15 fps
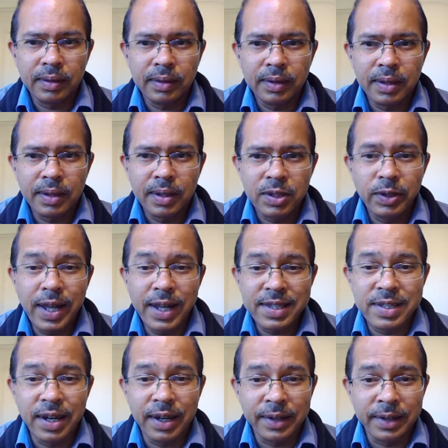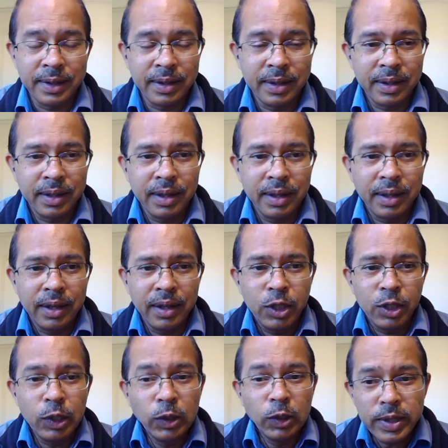So that's done.
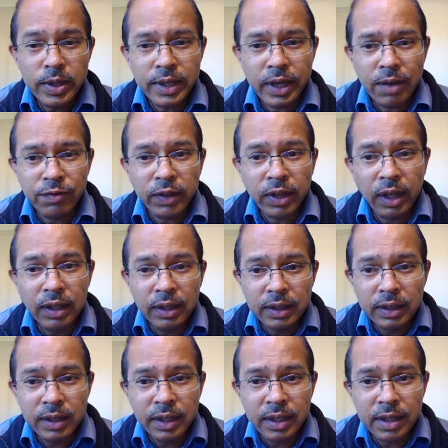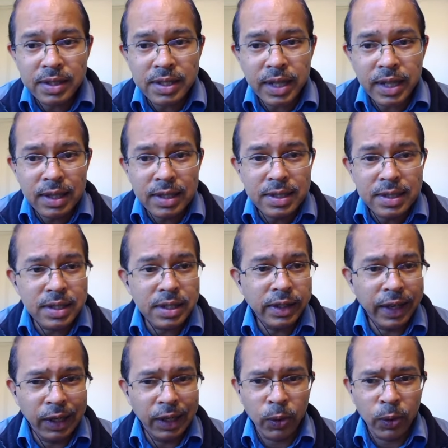You'll notice that I've colored cells
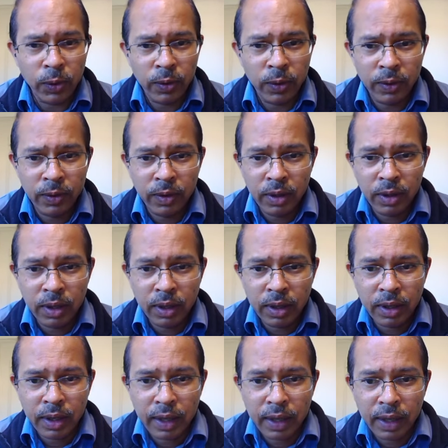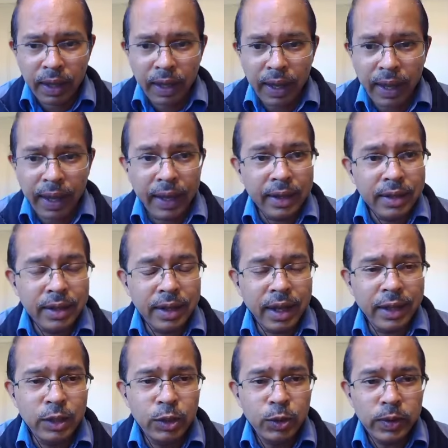yellow, and I
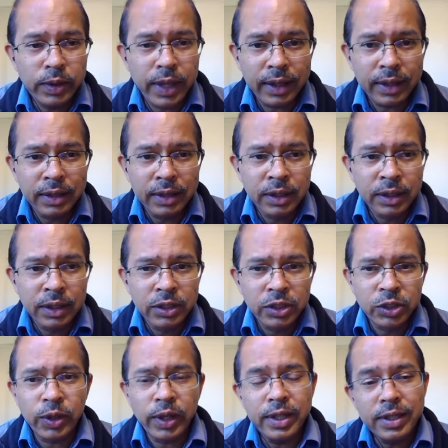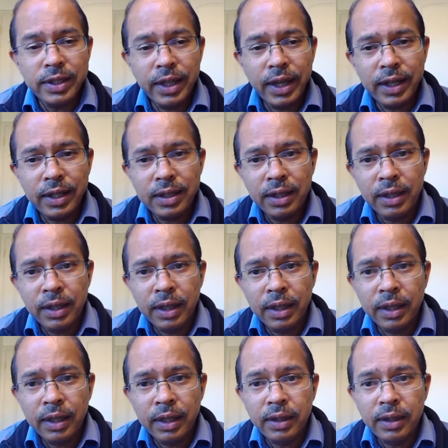do that to indicate
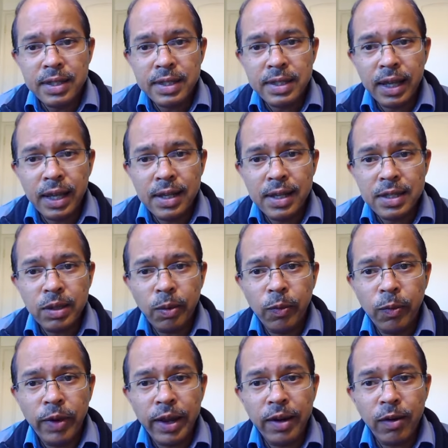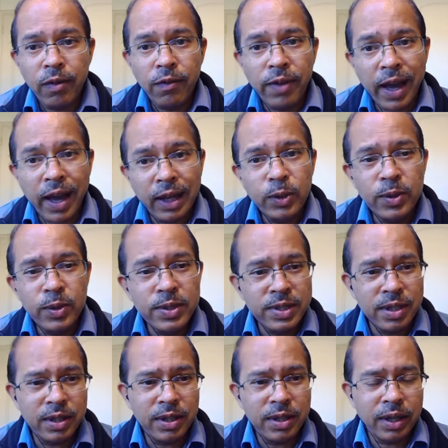the cells where values
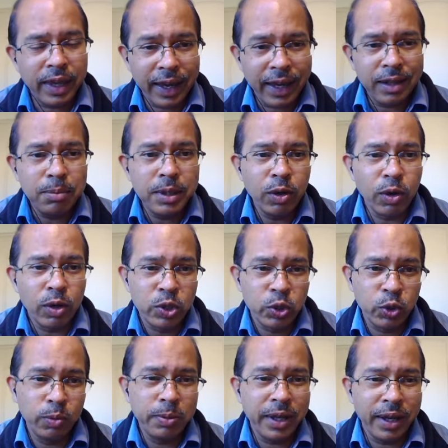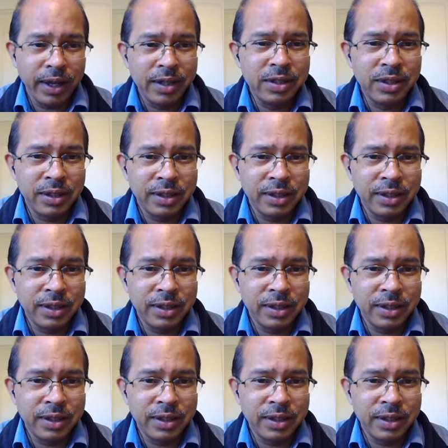can be or should be entered.